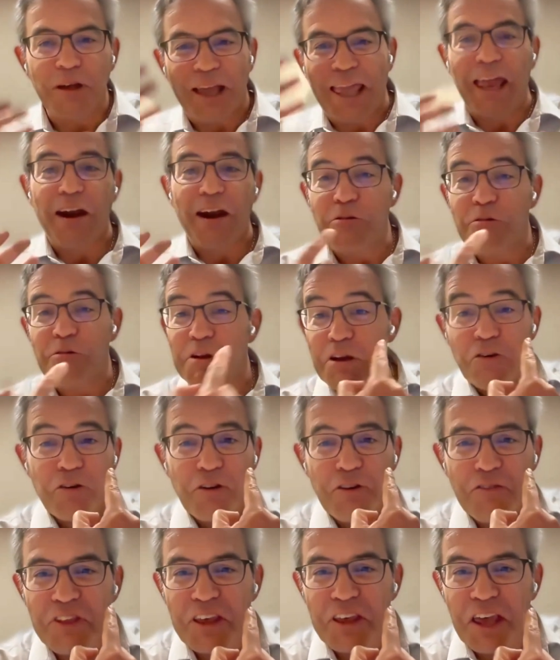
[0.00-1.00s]
carrier
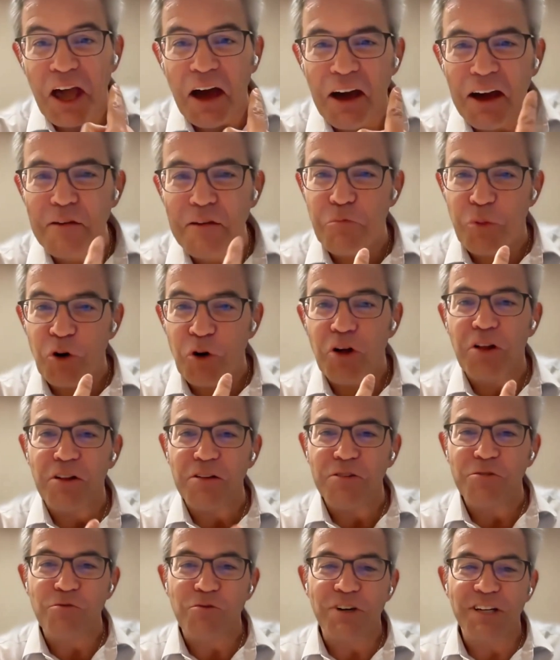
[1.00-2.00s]
of the
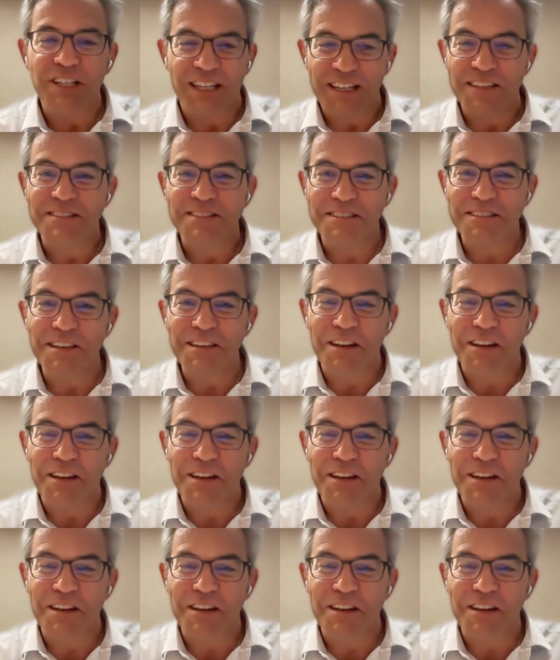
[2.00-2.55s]
eyeball was.